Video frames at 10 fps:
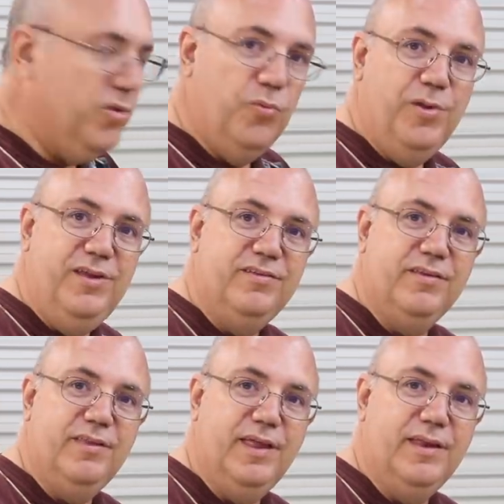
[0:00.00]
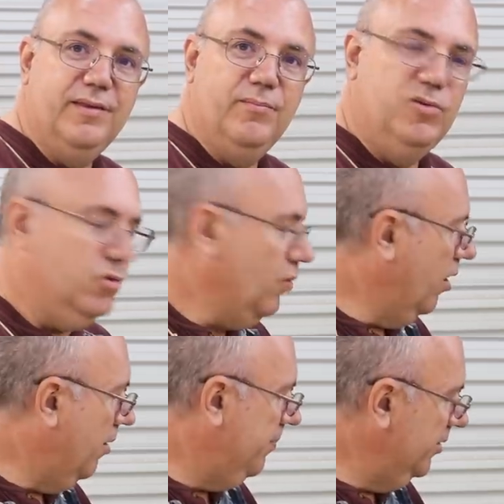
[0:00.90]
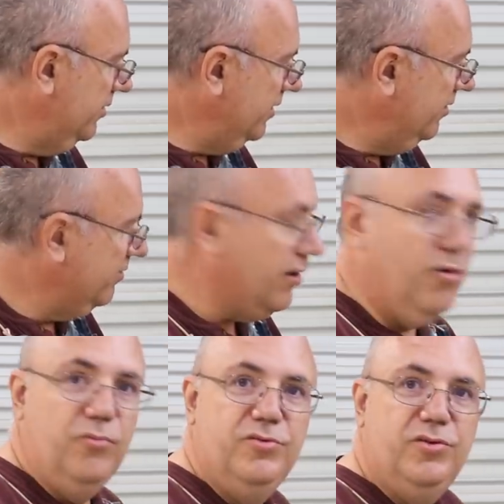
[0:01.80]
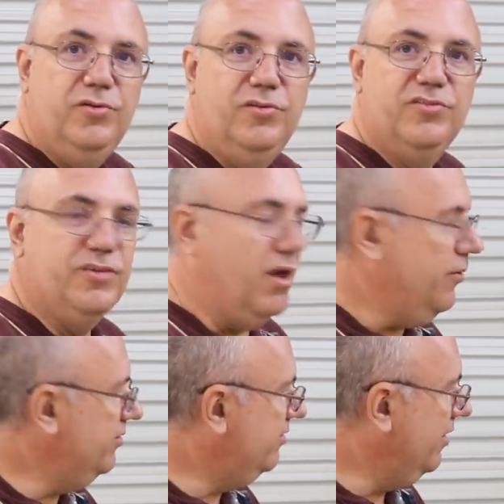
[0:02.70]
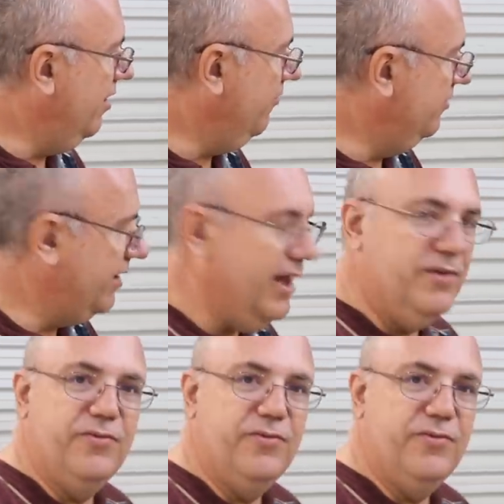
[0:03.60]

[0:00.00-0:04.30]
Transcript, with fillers: the reason that DoAll put these onto the saw itself was kind